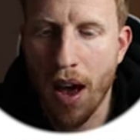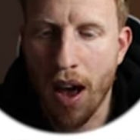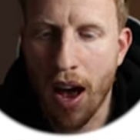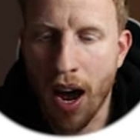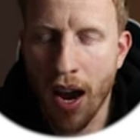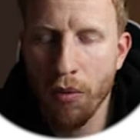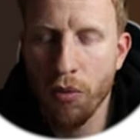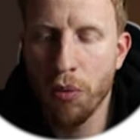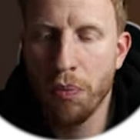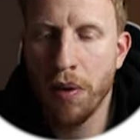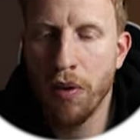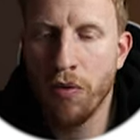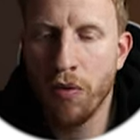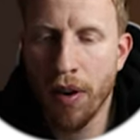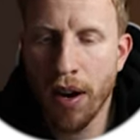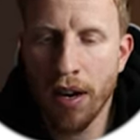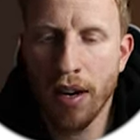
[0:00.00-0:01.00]
I would be
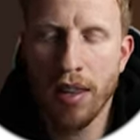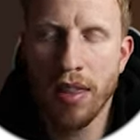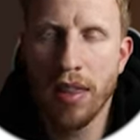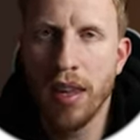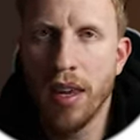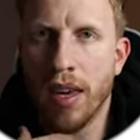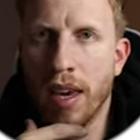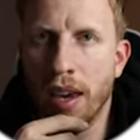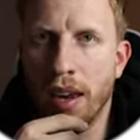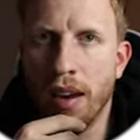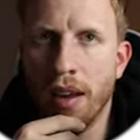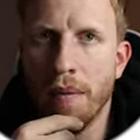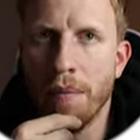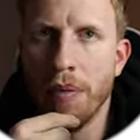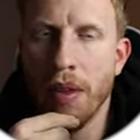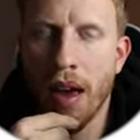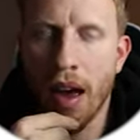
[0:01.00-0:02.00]
really thinking,
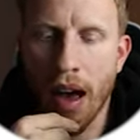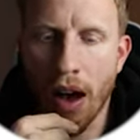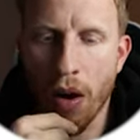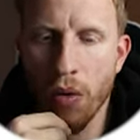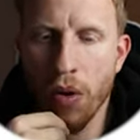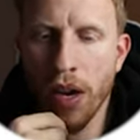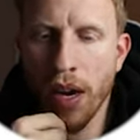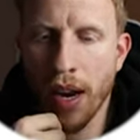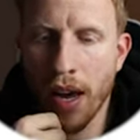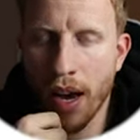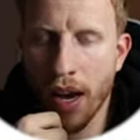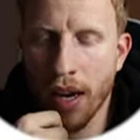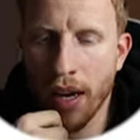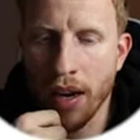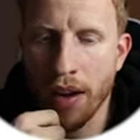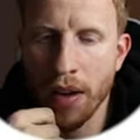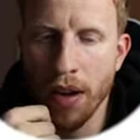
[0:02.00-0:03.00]
how can
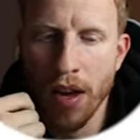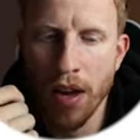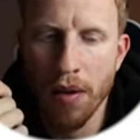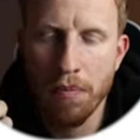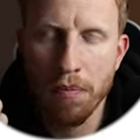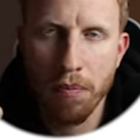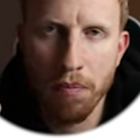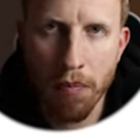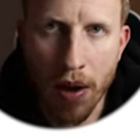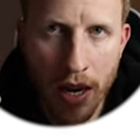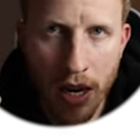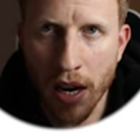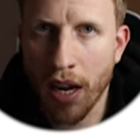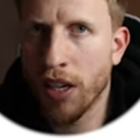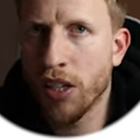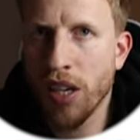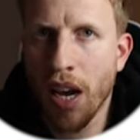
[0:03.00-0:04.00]
I make an
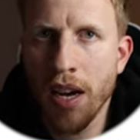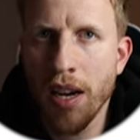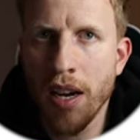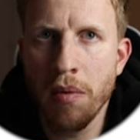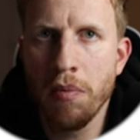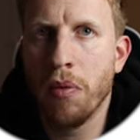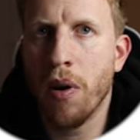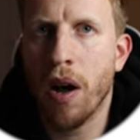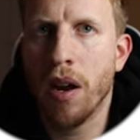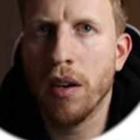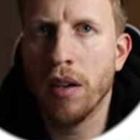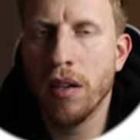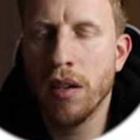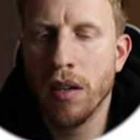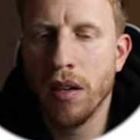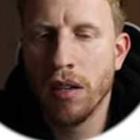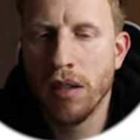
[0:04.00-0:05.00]
exciting
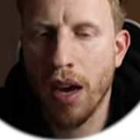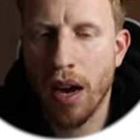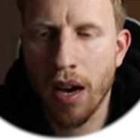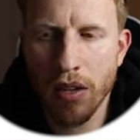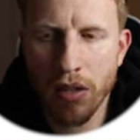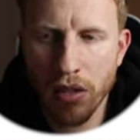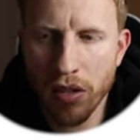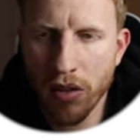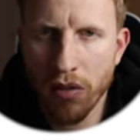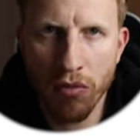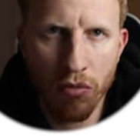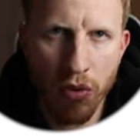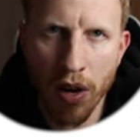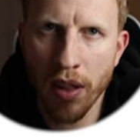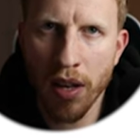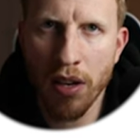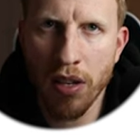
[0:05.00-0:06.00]
brand that's
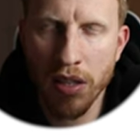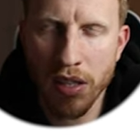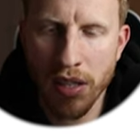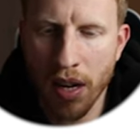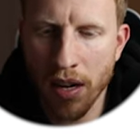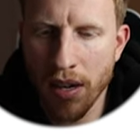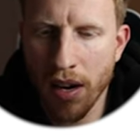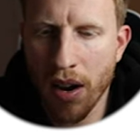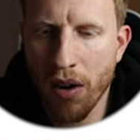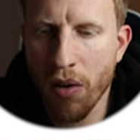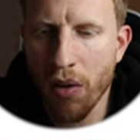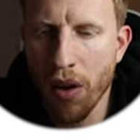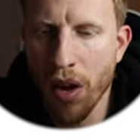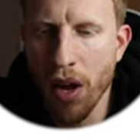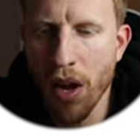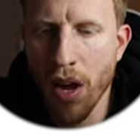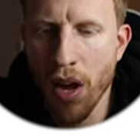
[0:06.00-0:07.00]
really going to stand out?
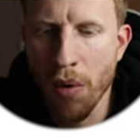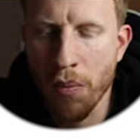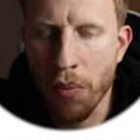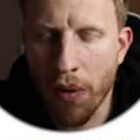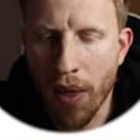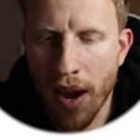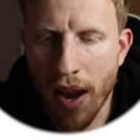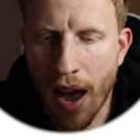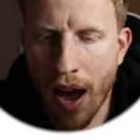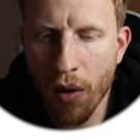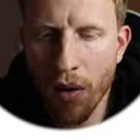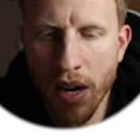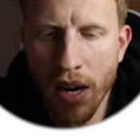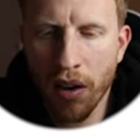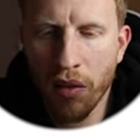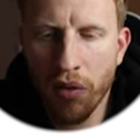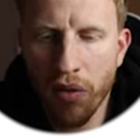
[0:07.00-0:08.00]
But then how
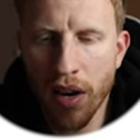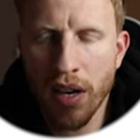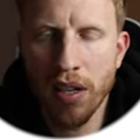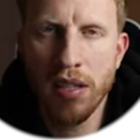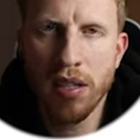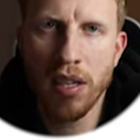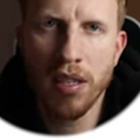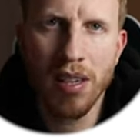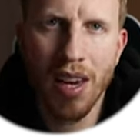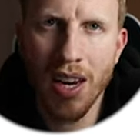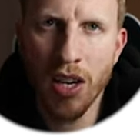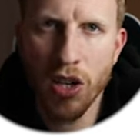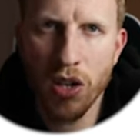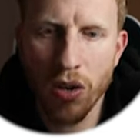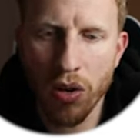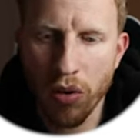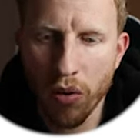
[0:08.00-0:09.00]
can I fix this
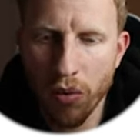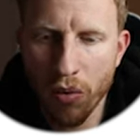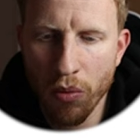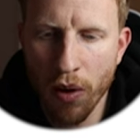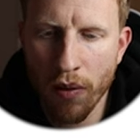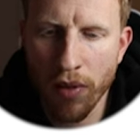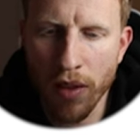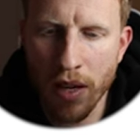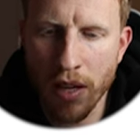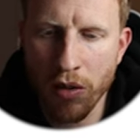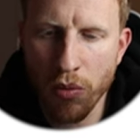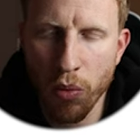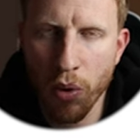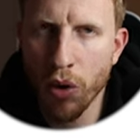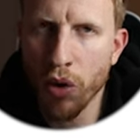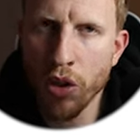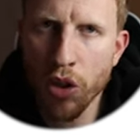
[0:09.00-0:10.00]
issue with these
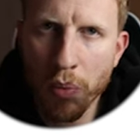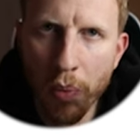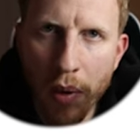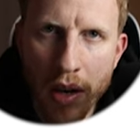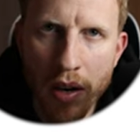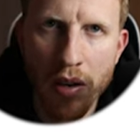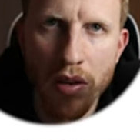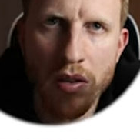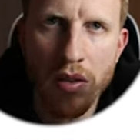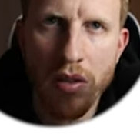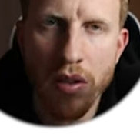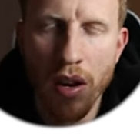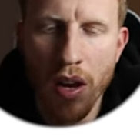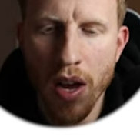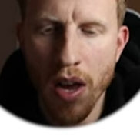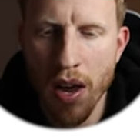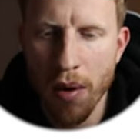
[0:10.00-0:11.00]
wooden splinters?
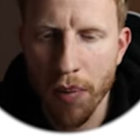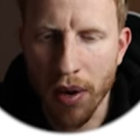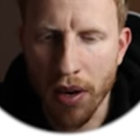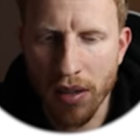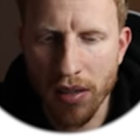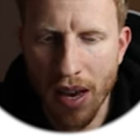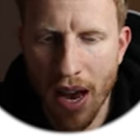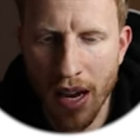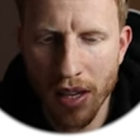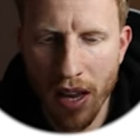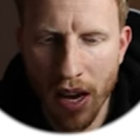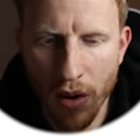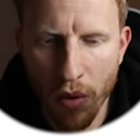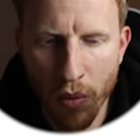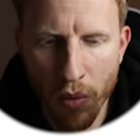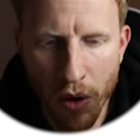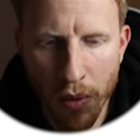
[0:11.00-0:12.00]
Because I
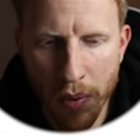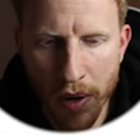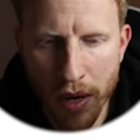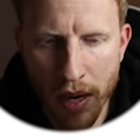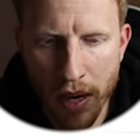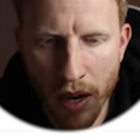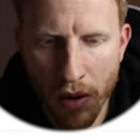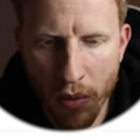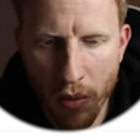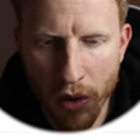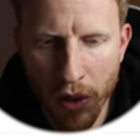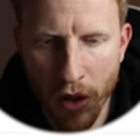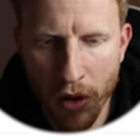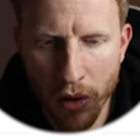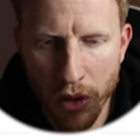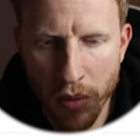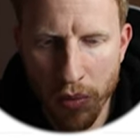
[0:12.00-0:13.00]
don't want the
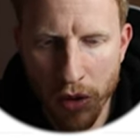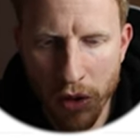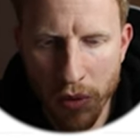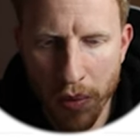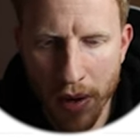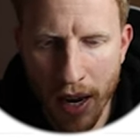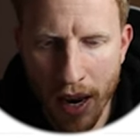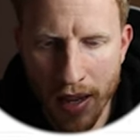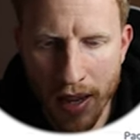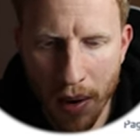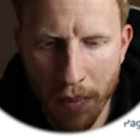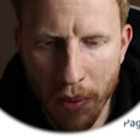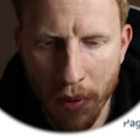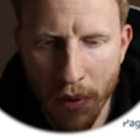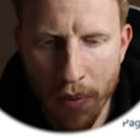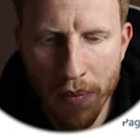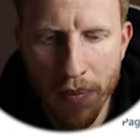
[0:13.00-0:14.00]
customers to be getting that,
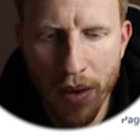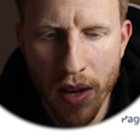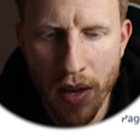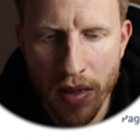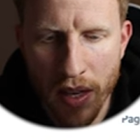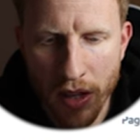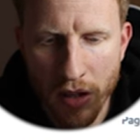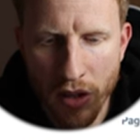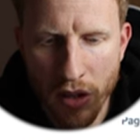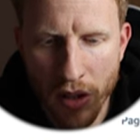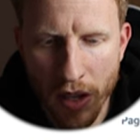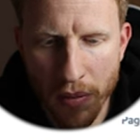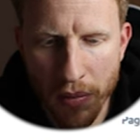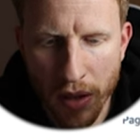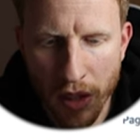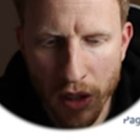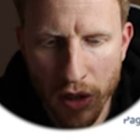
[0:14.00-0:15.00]
but this just
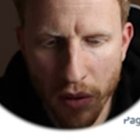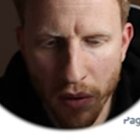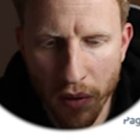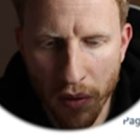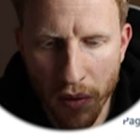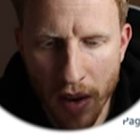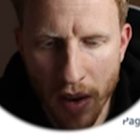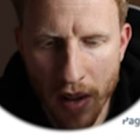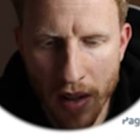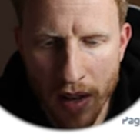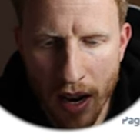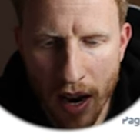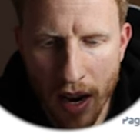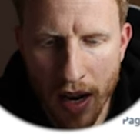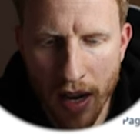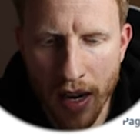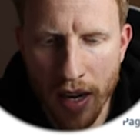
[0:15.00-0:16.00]
seems like something
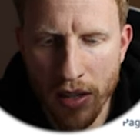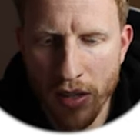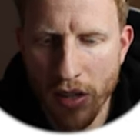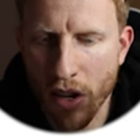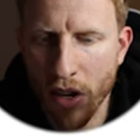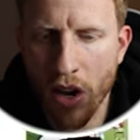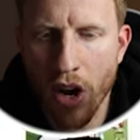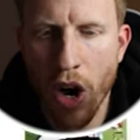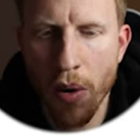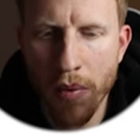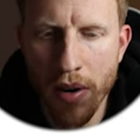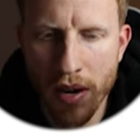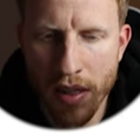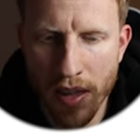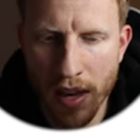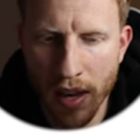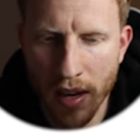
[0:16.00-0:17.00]
that is a common
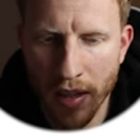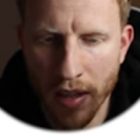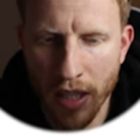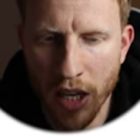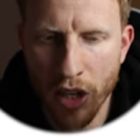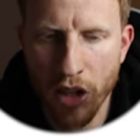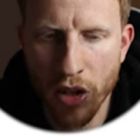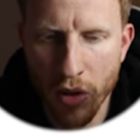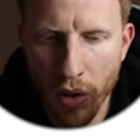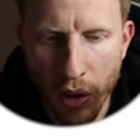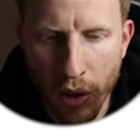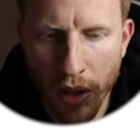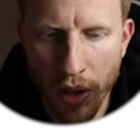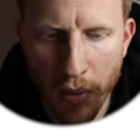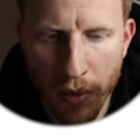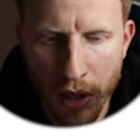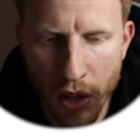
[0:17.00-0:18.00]
thing that
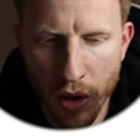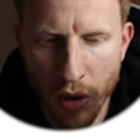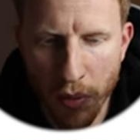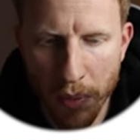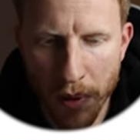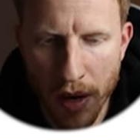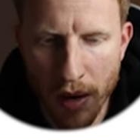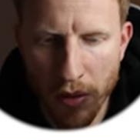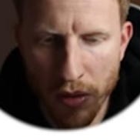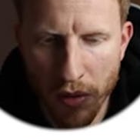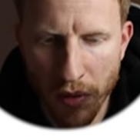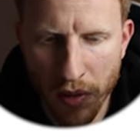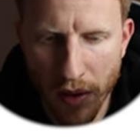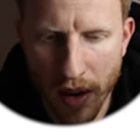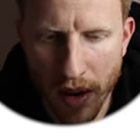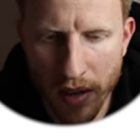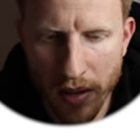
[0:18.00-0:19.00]
surely we should be able to
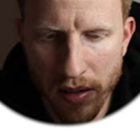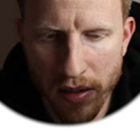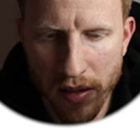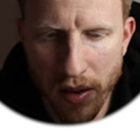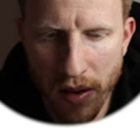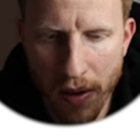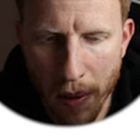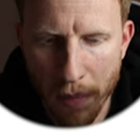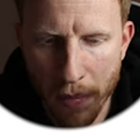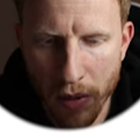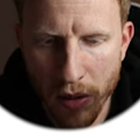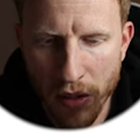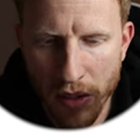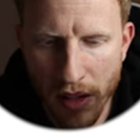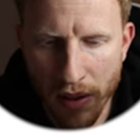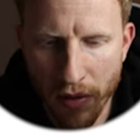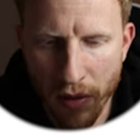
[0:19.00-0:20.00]
fix. Bamboo
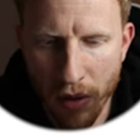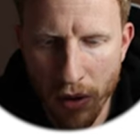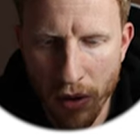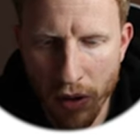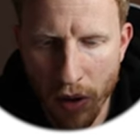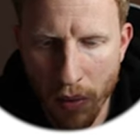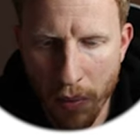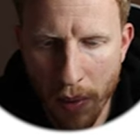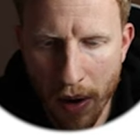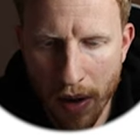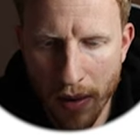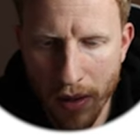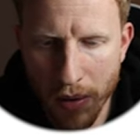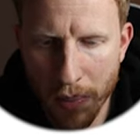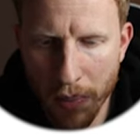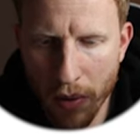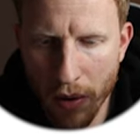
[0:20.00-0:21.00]
slivers, don't buy
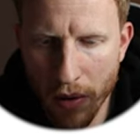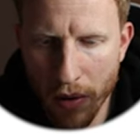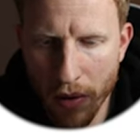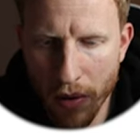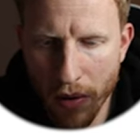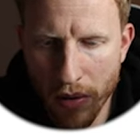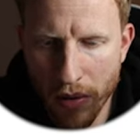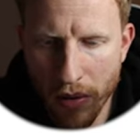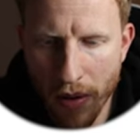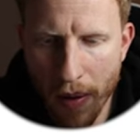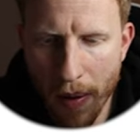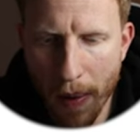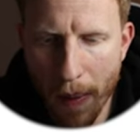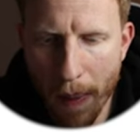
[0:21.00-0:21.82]
this product.